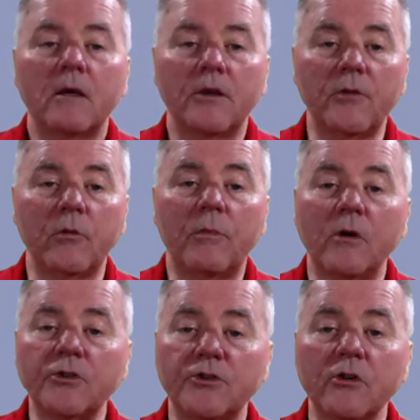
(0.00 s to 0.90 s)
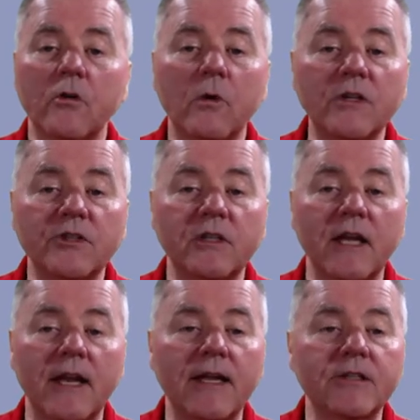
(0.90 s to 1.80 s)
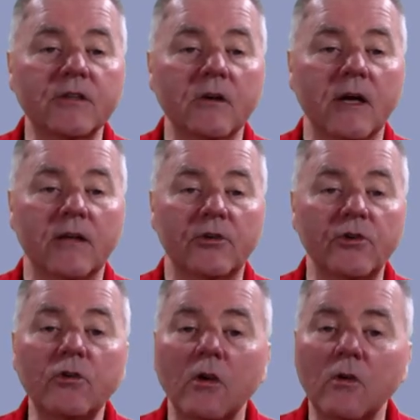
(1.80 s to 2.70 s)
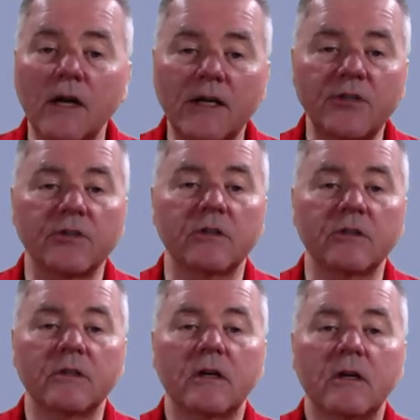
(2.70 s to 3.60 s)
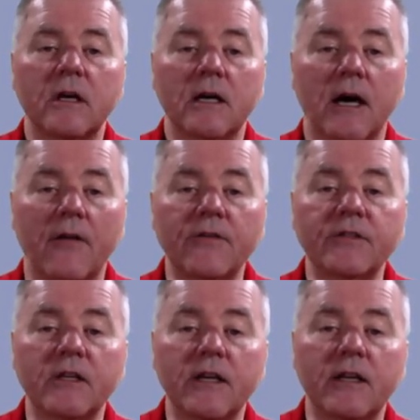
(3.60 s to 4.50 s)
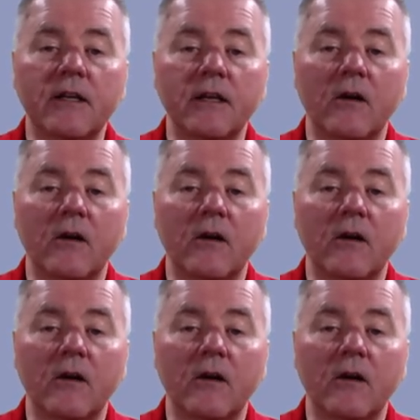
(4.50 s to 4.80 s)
You will post your question and answer at 2 locations, obviously in the